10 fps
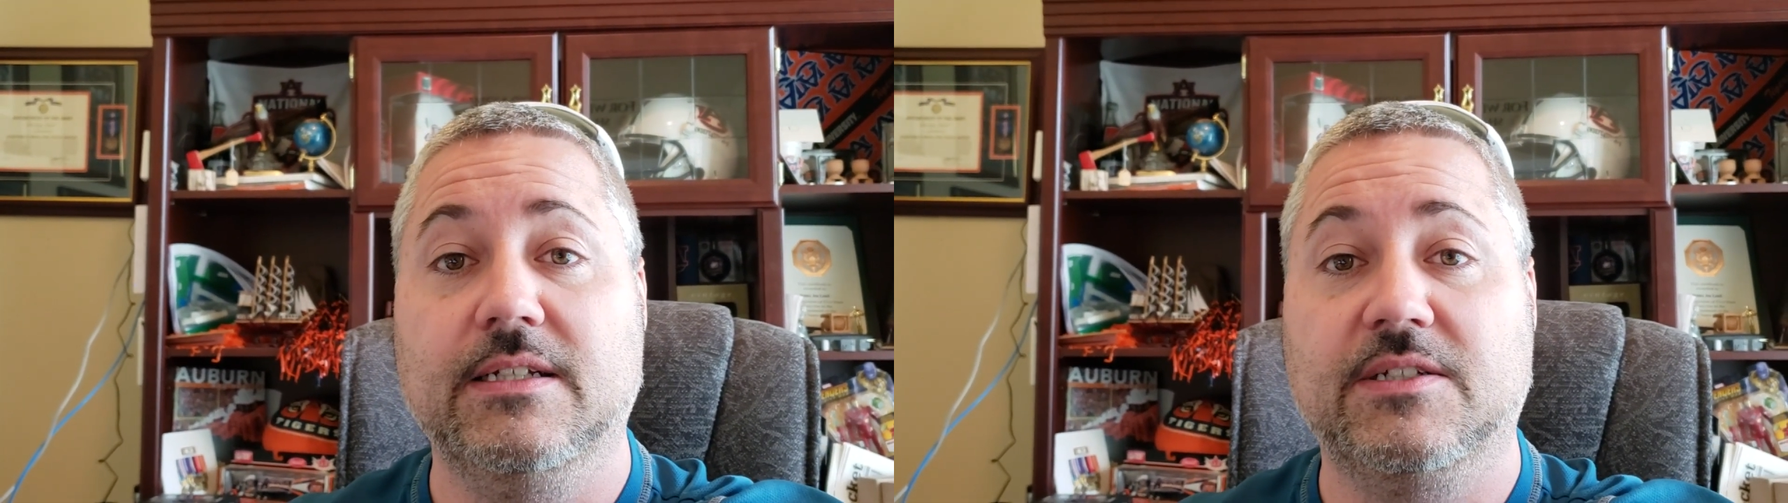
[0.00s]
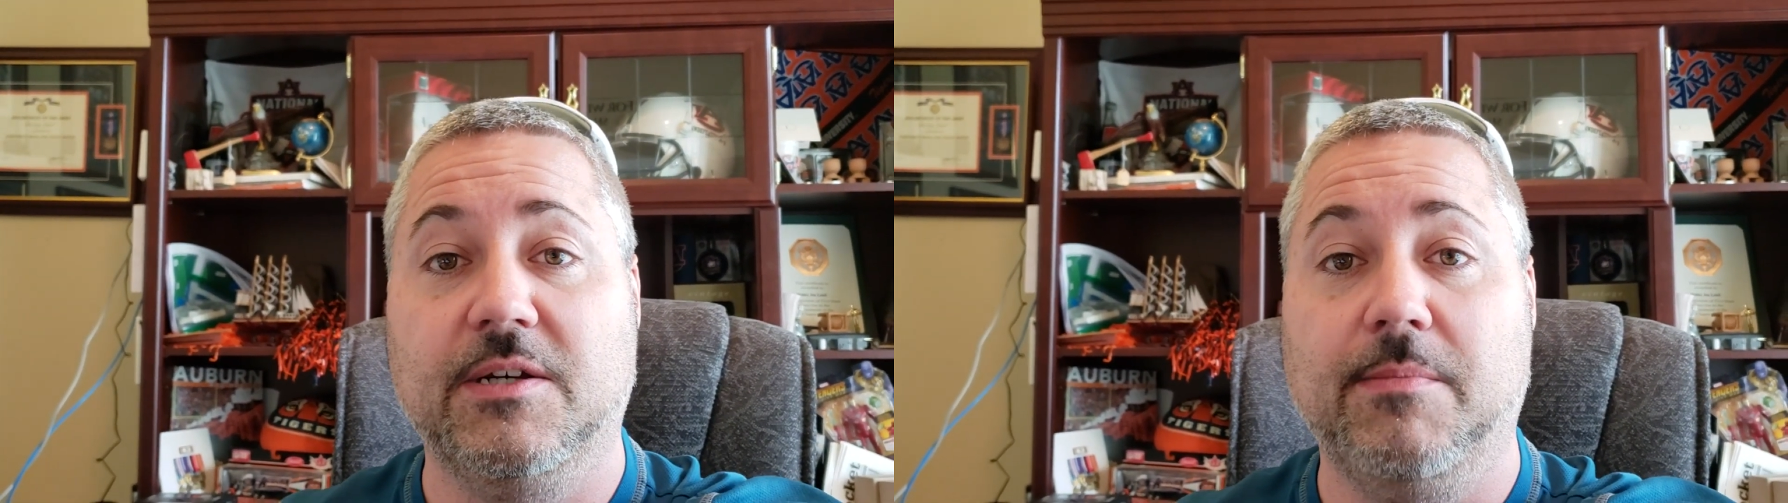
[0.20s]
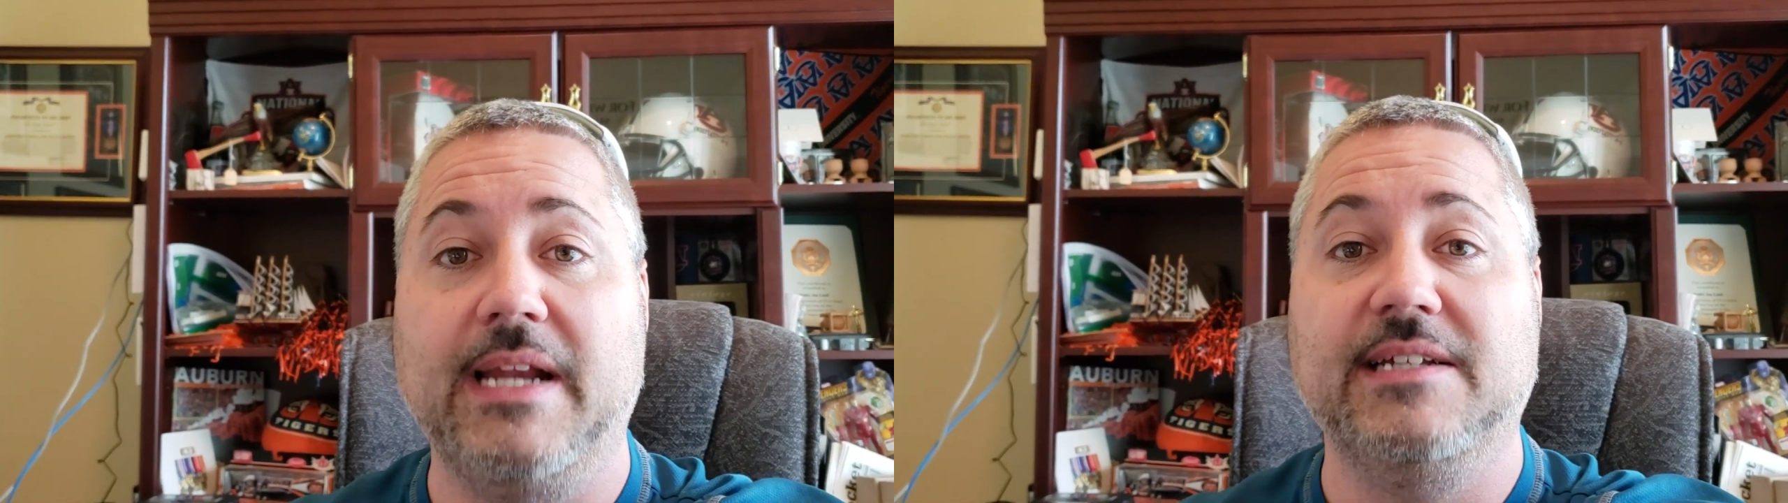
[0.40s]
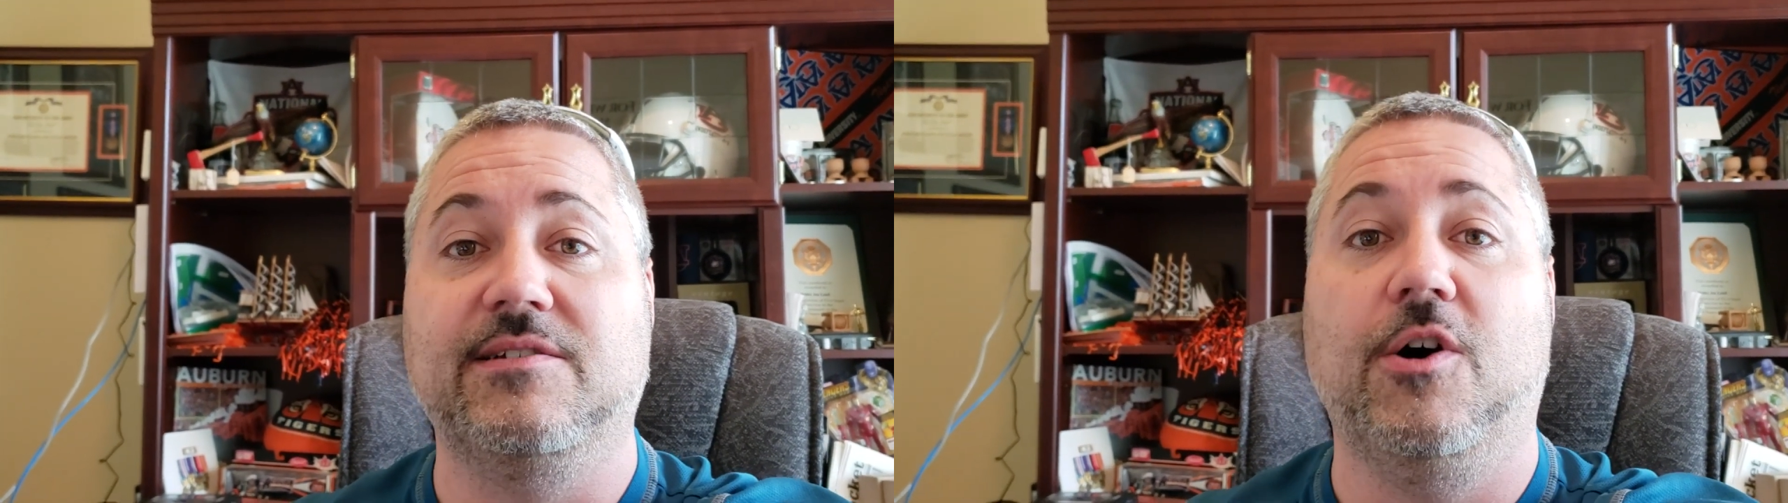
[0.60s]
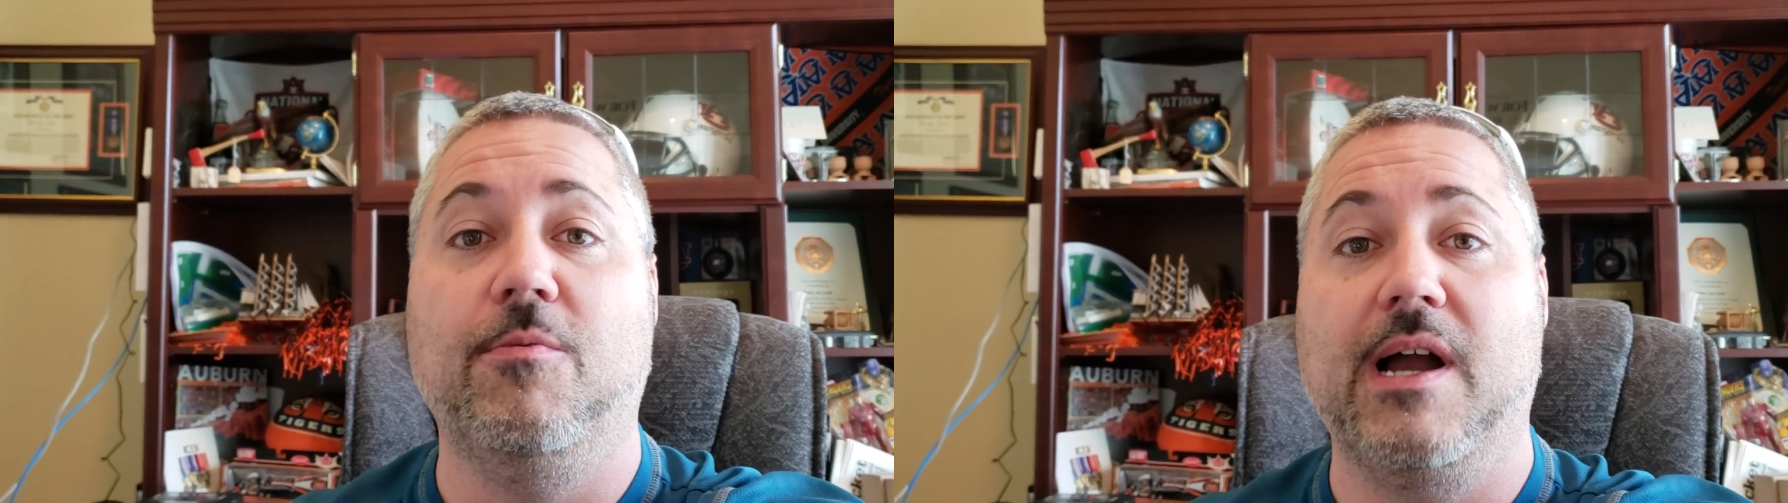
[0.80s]
somebody
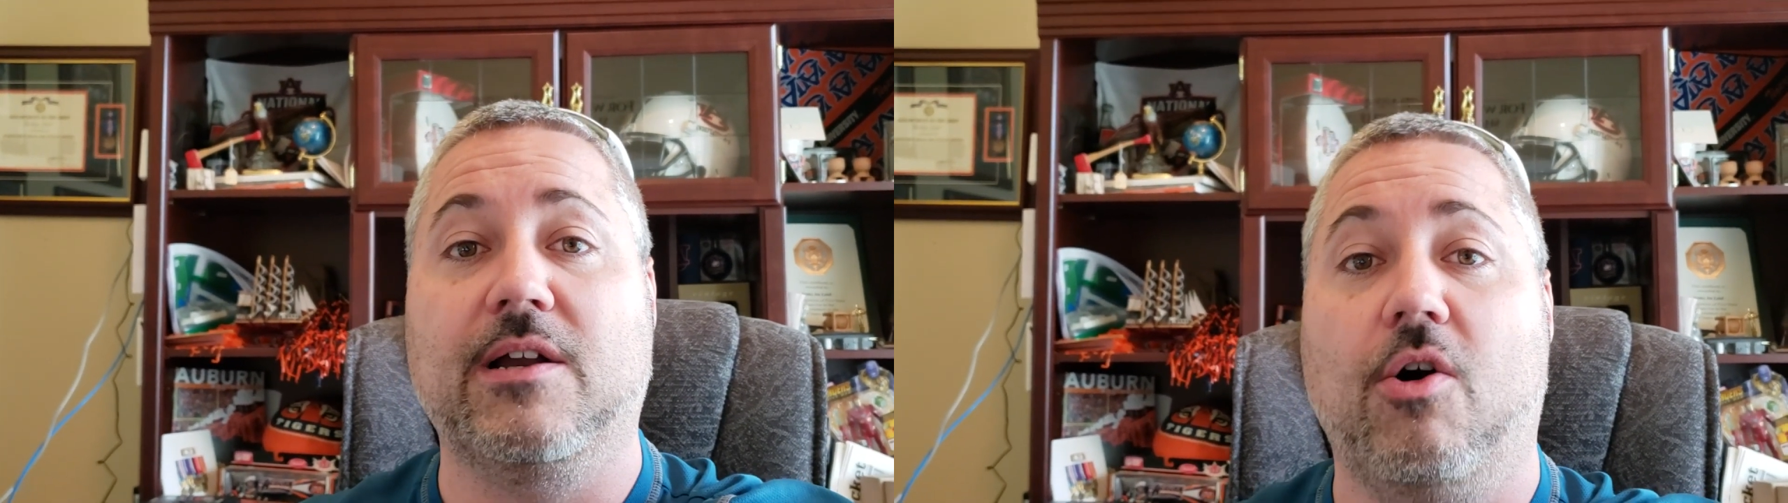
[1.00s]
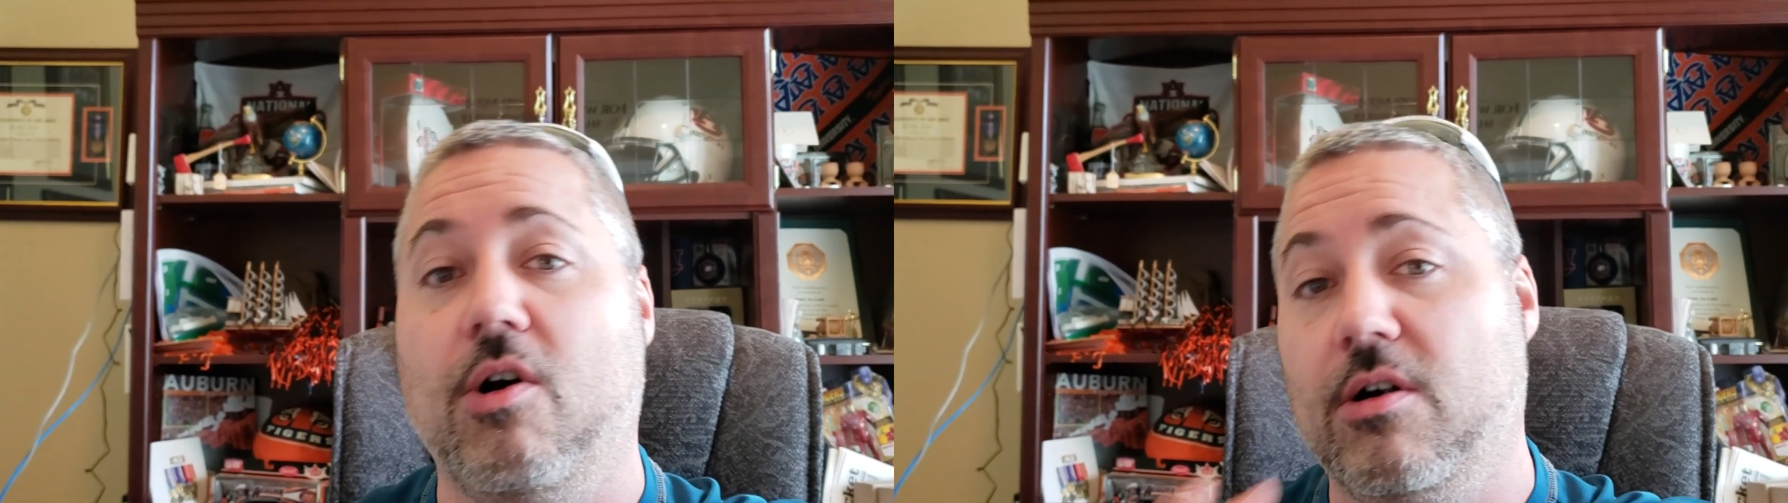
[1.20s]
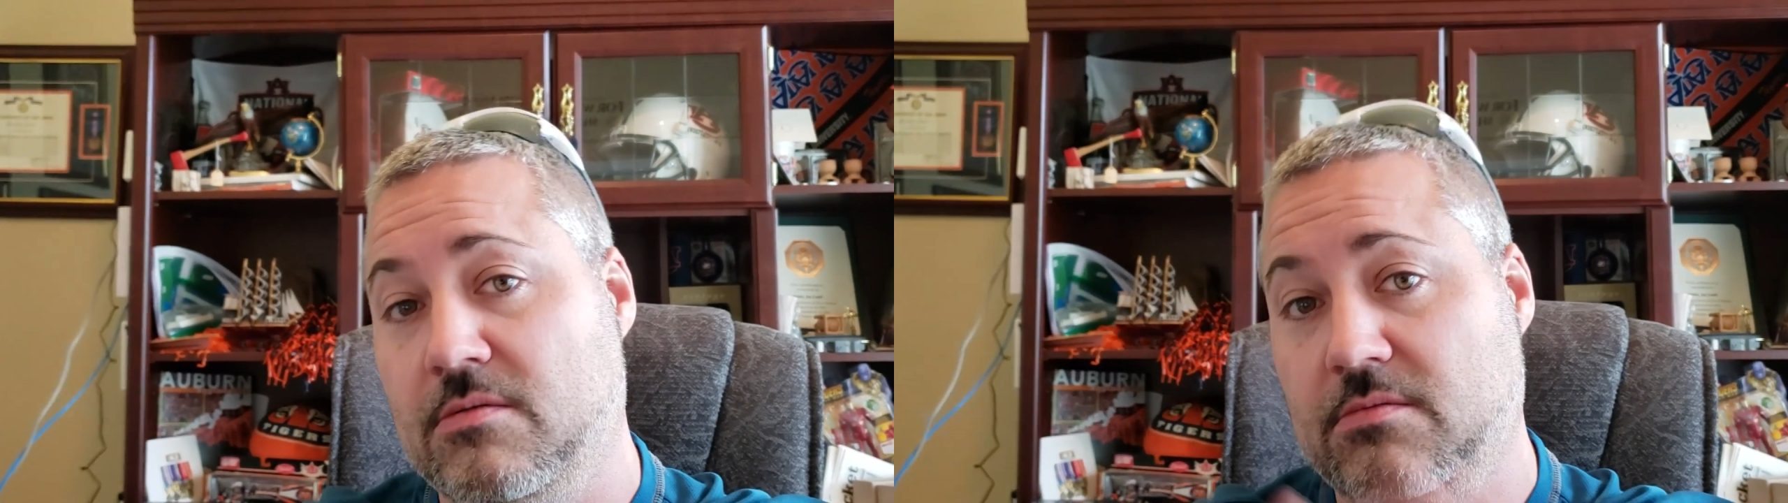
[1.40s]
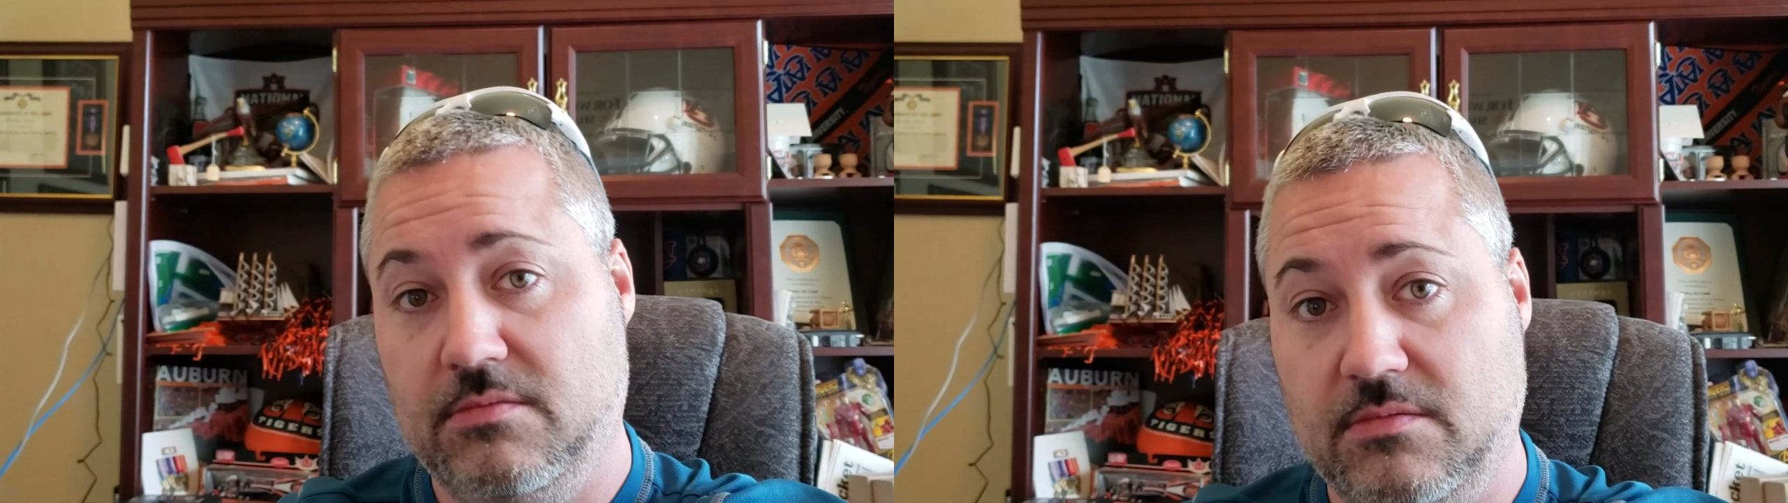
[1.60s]
stole my car